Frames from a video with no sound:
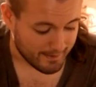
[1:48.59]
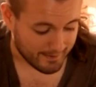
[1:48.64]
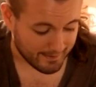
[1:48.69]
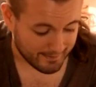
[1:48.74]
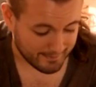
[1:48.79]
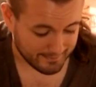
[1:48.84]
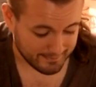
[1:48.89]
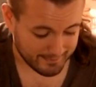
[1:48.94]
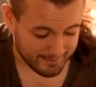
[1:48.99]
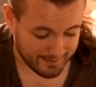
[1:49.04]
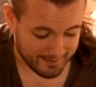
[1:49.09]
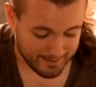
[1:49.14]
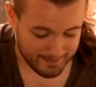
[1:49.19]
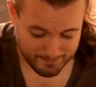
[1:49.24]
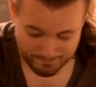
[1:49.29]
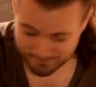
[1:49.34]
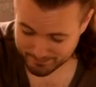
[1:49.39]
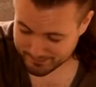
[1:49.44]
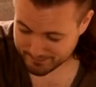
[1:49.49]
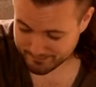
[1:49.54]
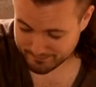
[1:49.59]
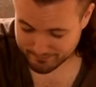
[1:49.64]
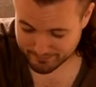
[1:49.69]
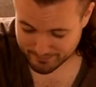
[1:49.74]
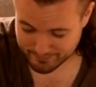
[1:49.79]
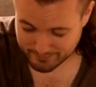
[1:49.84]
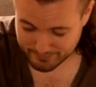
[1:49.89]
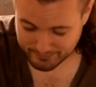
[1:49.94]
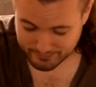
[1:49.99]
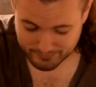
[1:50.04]
and yeah,
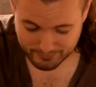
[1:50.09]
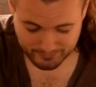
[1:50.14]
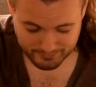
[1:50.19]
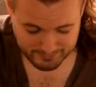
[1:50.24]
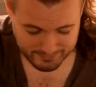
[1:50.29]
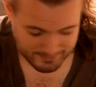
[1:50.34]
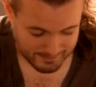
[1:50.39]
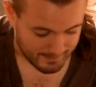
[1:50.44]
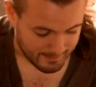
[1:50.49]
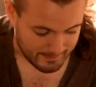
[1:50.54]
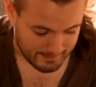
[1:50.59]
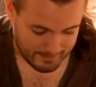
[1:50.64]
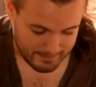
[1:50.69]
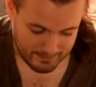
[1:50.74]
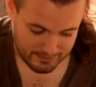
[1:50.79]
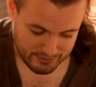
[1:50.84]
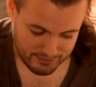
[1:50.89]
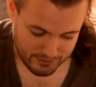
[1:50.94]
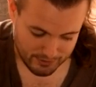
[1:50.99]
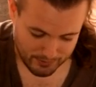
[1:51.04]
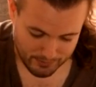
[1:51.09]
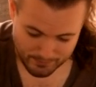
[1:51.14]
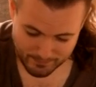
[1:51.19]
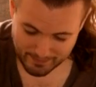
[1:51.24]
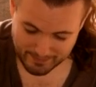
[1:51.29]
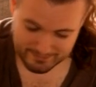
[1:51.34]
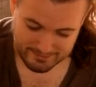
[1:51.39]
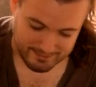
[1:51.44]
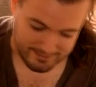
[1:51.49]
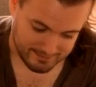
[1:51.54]
very good. So
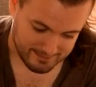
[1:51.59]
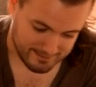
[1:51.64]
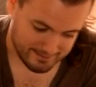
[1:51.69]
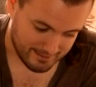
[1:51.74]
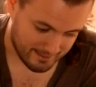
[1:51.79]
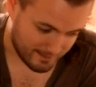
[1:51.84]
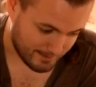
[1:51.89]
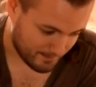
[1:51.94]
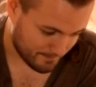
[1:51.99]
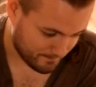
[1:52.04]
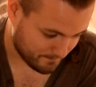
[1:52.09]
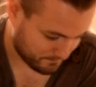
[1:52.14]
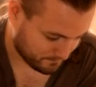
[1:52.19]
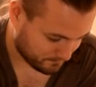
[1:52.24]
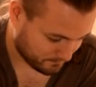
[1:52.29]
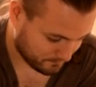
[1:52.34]
as you can see,